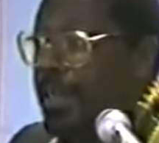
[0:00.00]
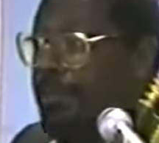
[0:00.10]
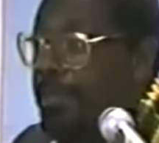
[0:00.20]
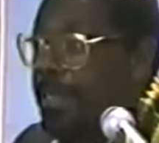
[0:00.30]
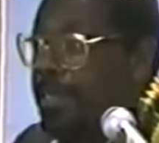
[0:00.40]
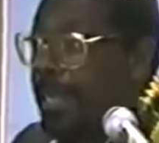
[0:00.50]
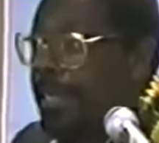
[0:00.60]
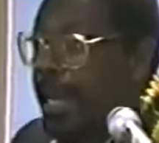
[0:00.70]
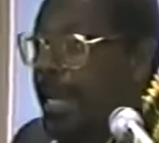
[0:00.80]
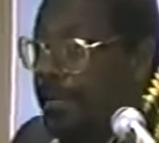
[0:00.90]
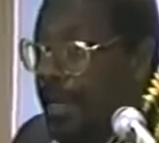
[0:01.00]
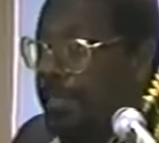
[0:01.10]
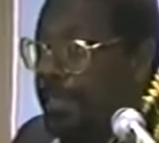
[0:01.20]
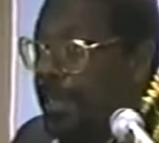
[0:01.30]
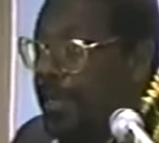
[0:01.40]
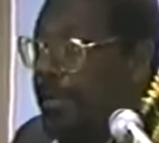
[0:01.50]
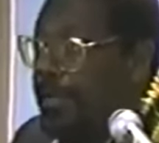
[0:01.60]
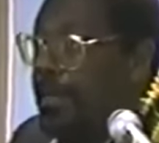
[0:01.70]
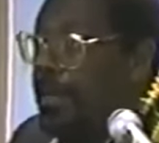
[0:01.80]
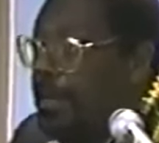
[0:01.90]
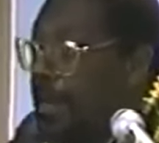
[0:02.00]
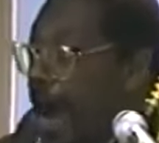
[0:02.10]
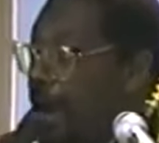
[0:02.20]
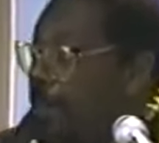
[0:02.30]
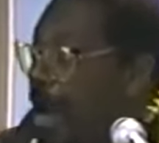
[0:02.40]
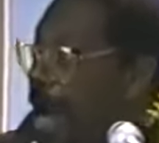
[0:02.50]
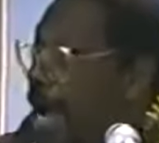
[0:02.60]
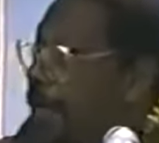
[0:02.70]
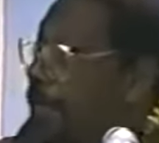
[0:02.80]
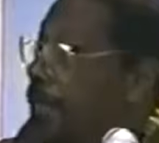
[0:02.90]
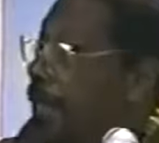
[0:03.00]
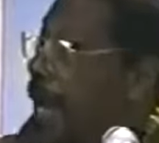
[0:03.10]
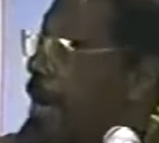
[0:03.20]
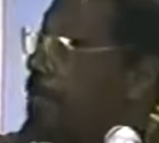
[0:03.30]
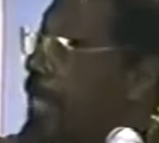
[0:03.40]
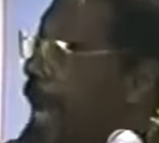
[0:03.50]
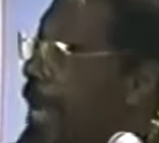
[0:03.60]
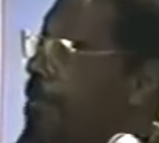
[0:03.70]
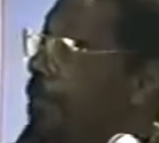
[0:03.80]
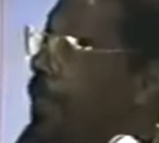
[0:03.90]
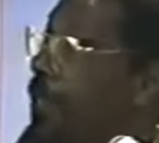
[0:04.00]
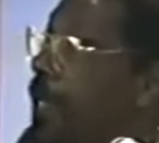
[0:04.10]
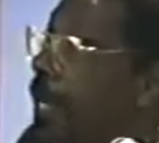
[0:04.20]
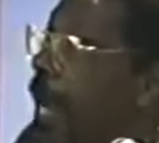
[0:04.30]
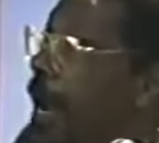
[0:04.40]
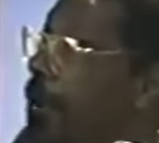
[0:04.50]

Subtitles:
That means that, as I said earlier, our minds and our behavior and